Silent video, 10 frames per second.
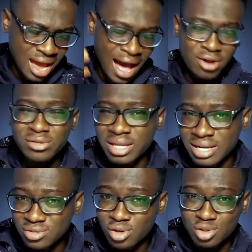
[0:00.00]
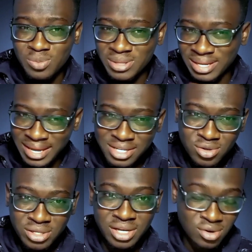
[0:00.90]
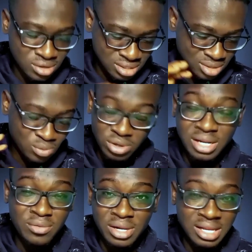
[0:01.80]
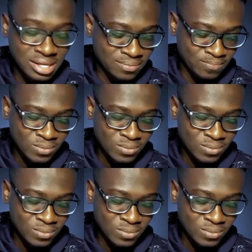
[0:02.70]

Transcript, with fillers: I don't think that's going to be the case on here because really, really,